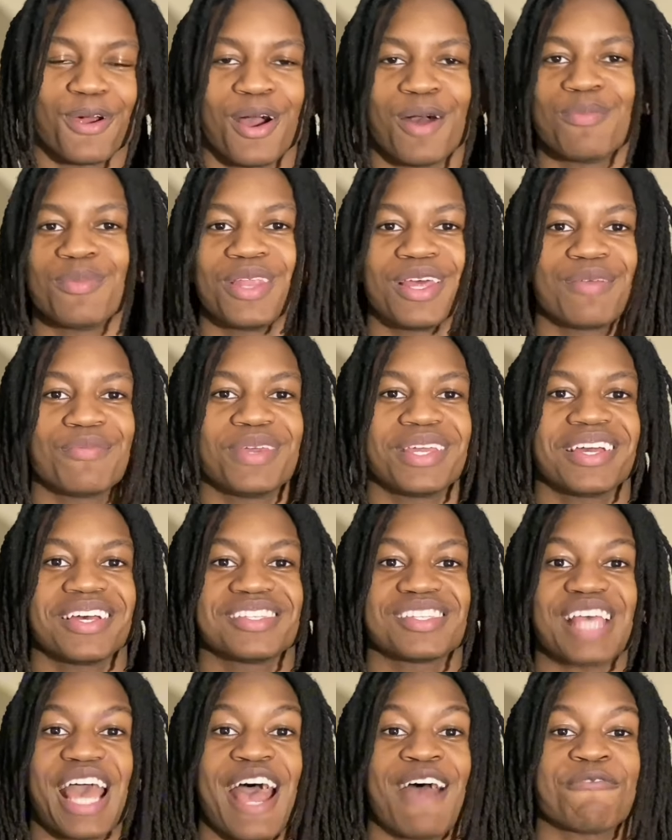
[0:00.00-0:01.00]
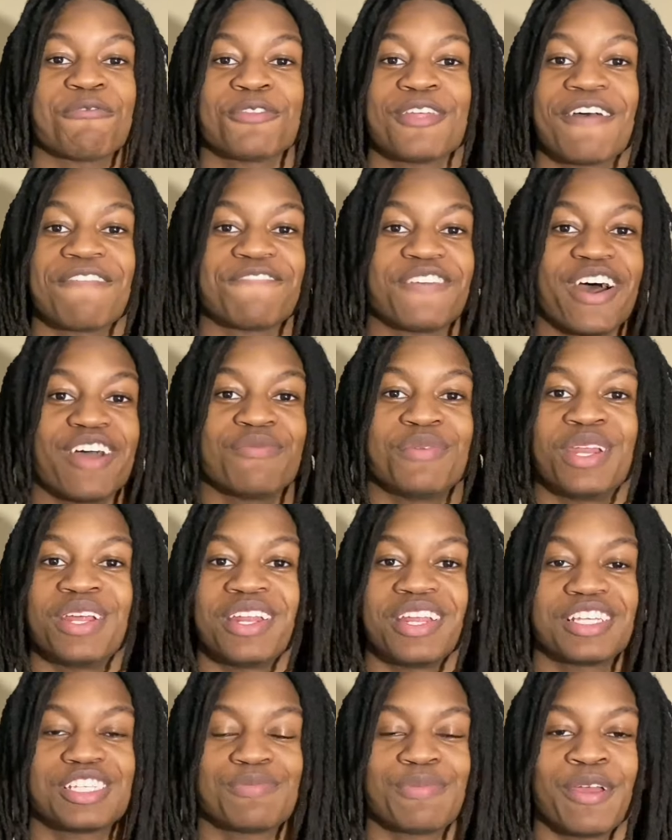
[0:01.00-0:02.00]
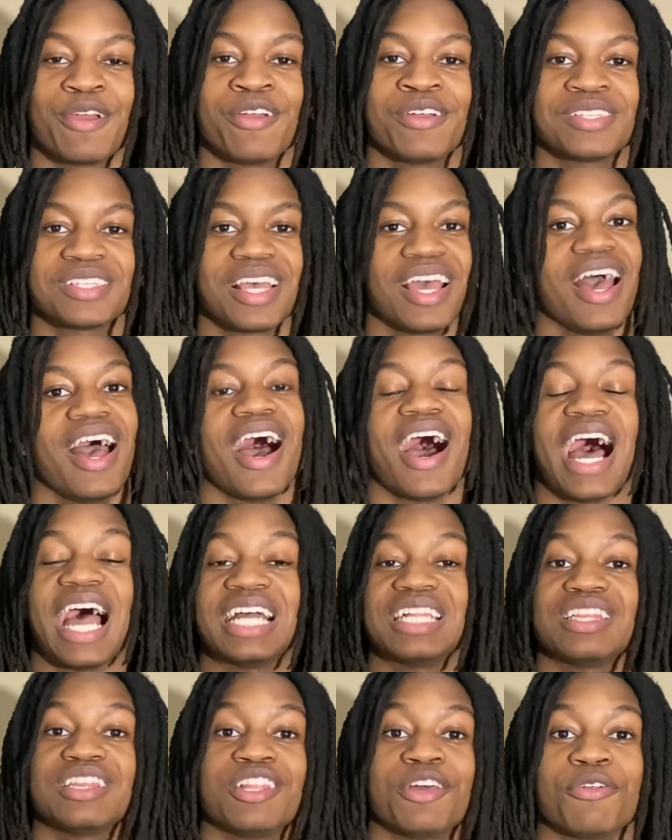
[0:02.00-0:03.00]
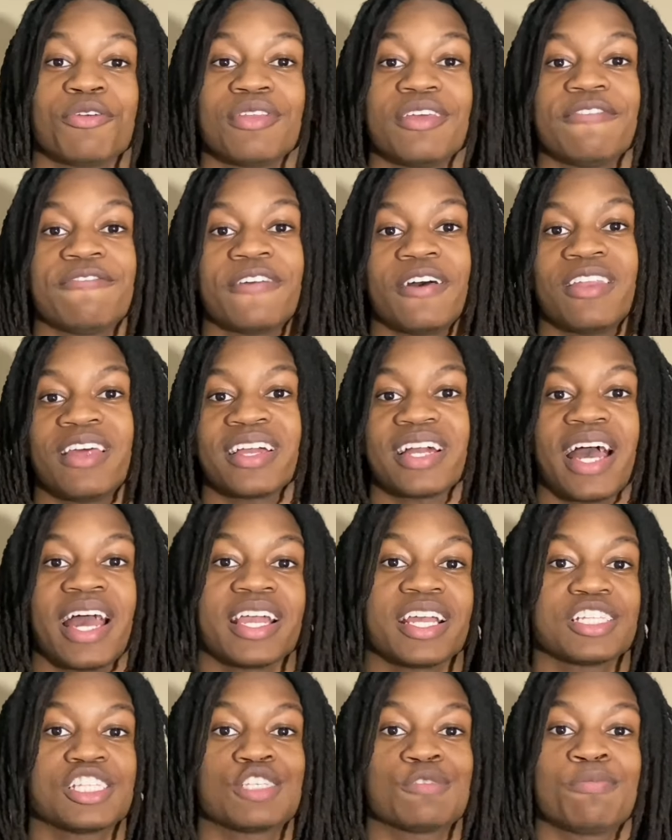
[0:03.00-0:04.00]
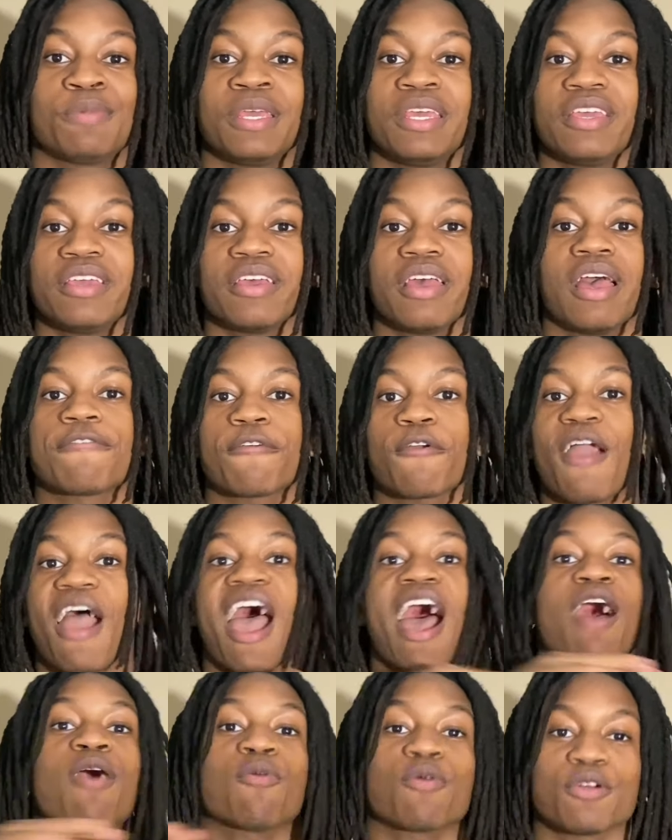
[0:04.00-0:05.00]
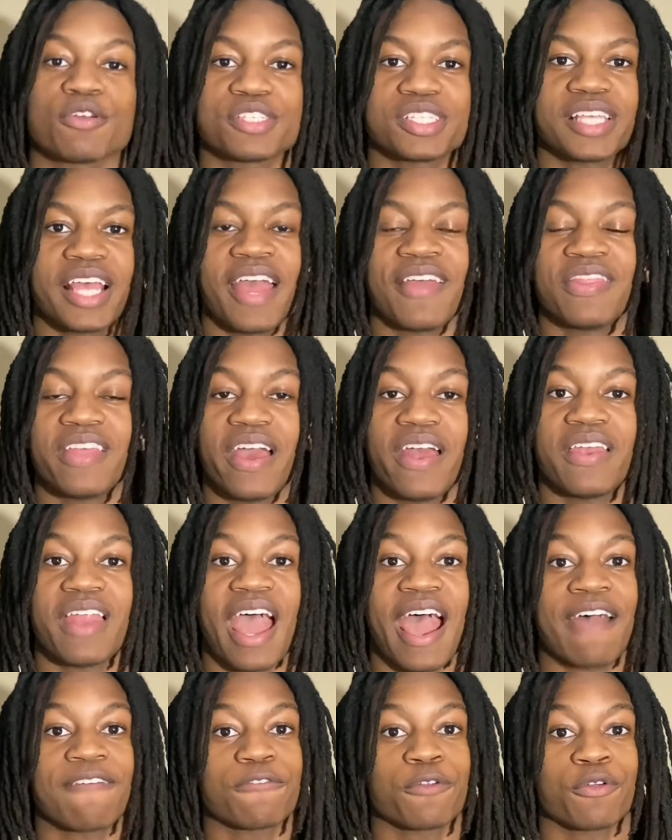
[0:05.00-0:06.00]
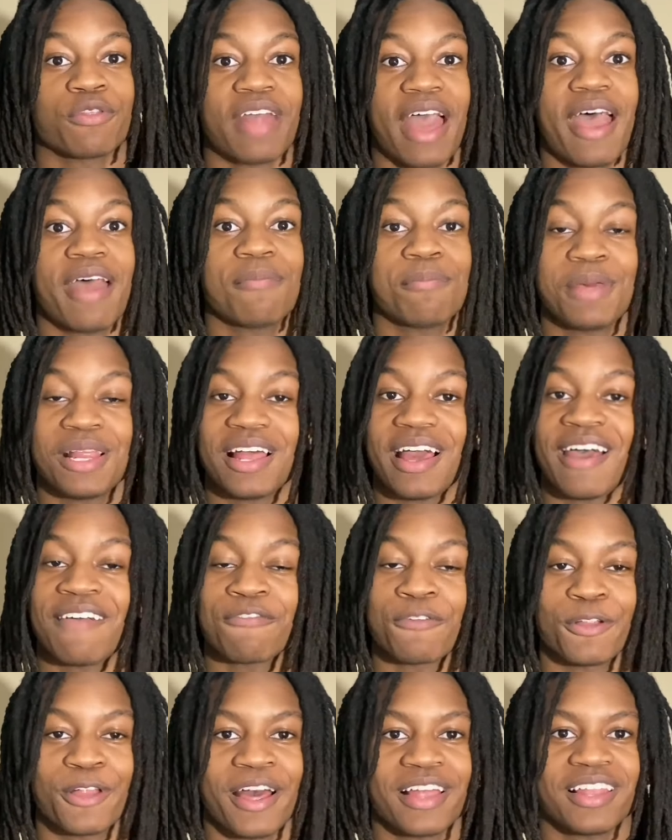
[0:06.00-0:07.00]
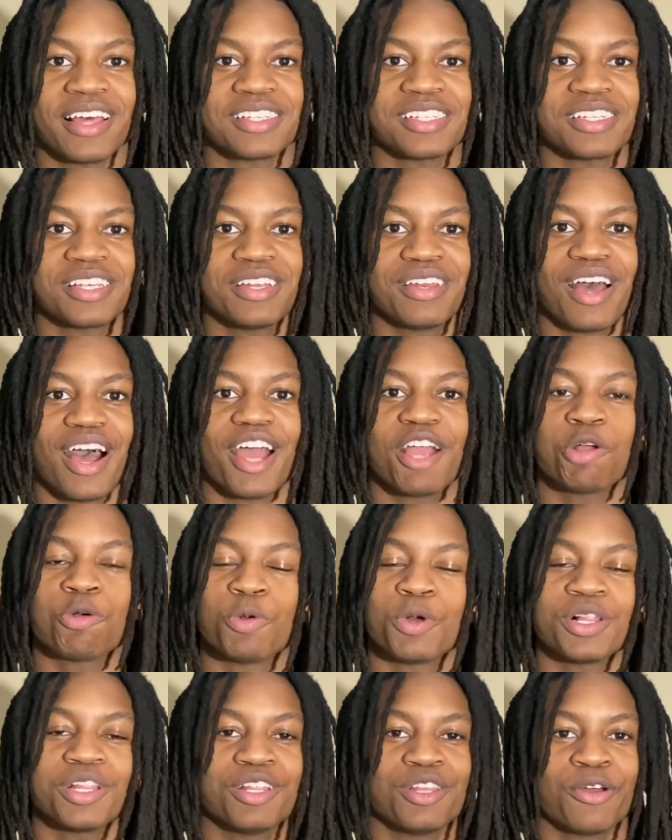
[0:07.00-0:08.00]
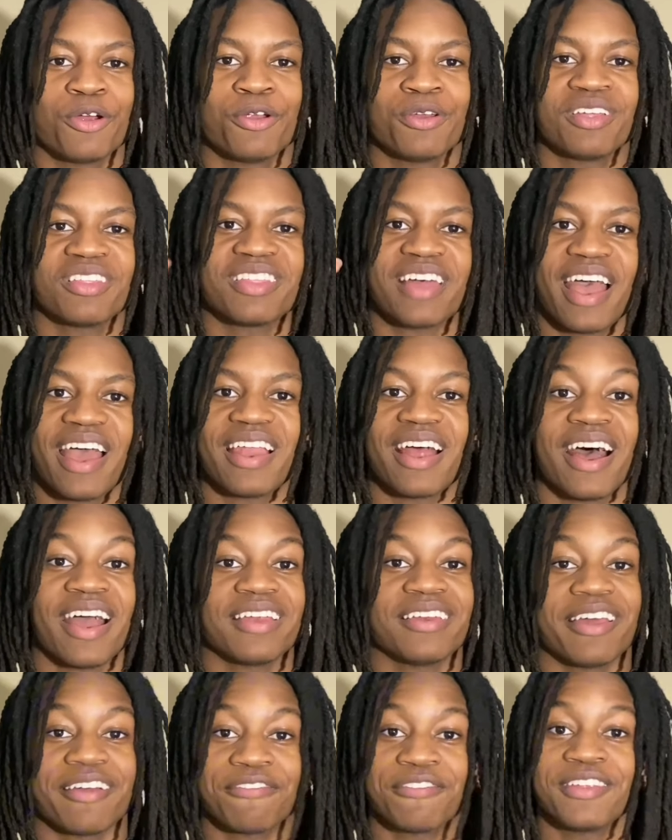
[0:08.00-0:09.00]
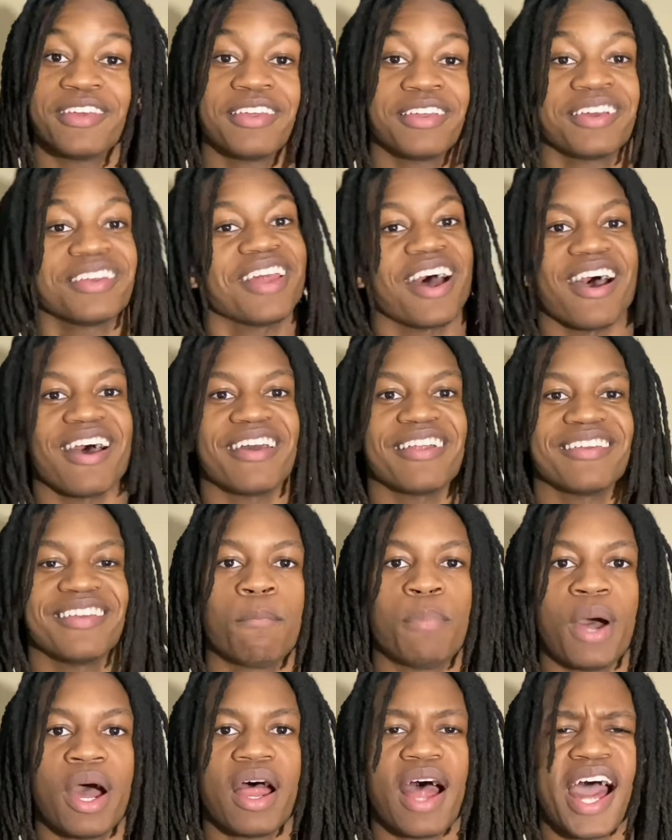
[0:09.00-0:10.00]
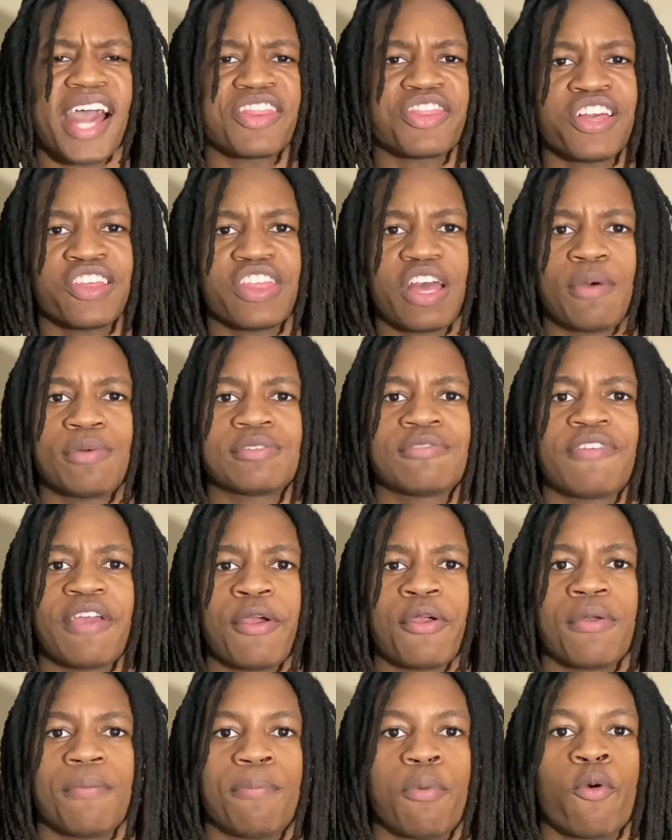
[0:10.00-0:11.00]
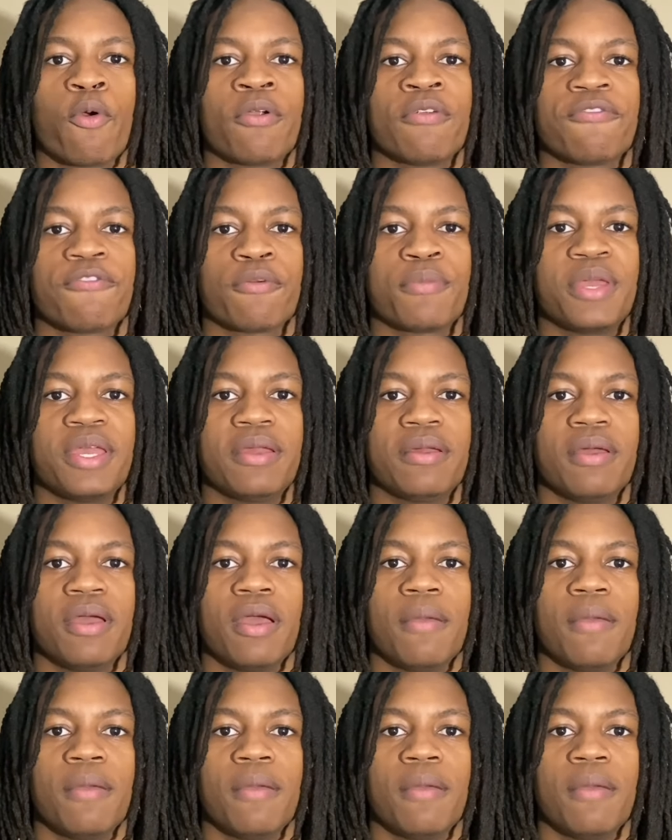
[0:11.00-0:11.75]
humbling, because after that 5-minute experience, I literally felt like I could speak for hours. And then after that lesson, I quickly learned that I definitely could not. But I think that was very important for me,